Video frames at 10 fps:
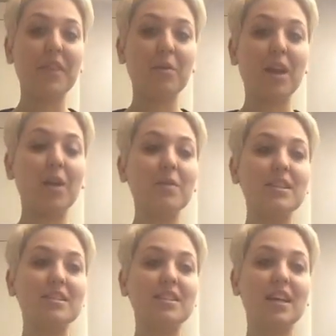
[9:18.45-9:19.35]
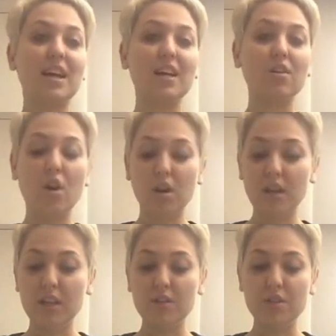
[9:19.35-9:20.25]
When I was at
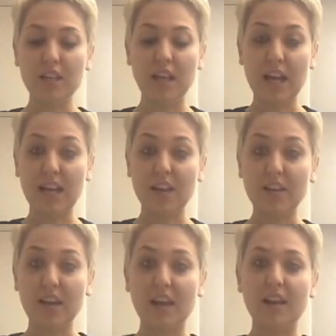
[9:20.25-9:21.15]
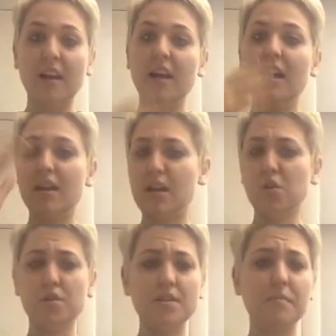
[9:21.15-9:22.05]
college at Gallaudet and I
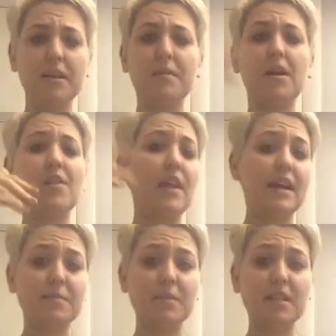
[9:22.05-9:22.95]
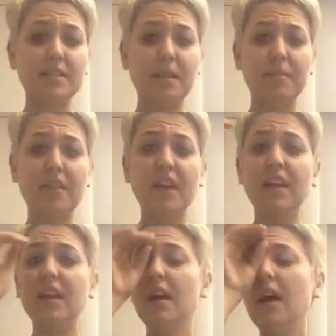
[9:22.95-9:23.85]
told somebody about it, they asked me the same
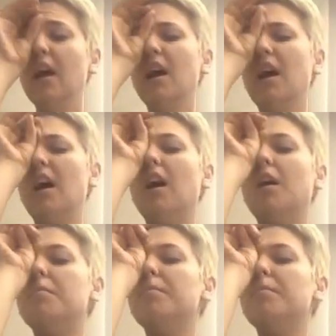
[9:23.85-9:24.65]
thing. And,